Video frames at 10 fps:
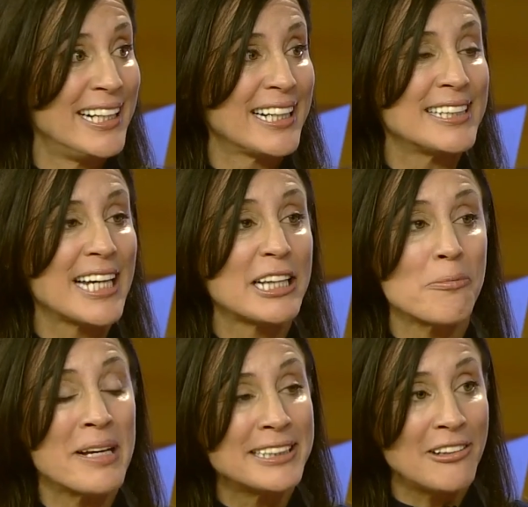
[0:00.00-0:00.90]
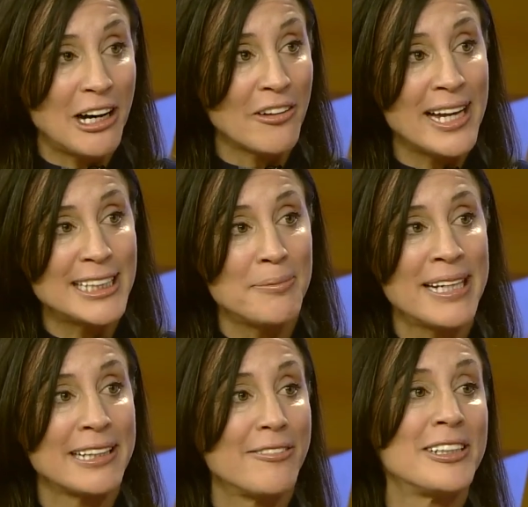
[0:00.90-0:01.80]
Because yeah. like the mental health
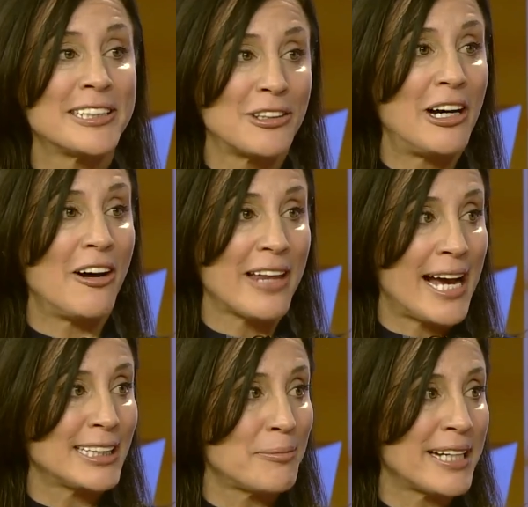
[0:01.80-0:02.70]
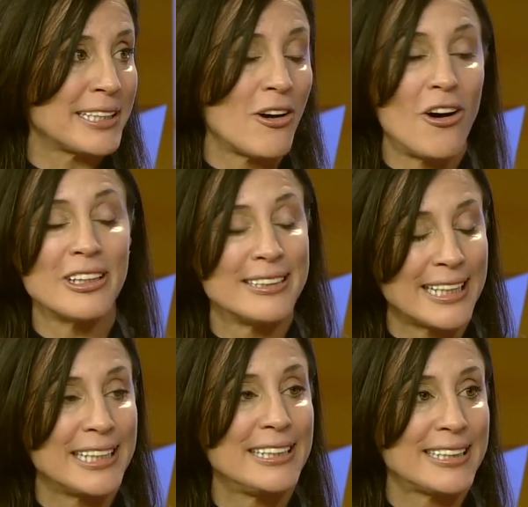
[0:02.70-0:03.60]
aspect and the physical health aspect and all the
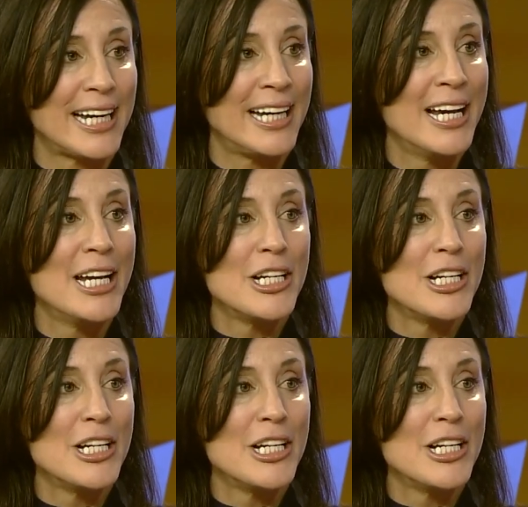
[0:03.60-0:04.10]
studies say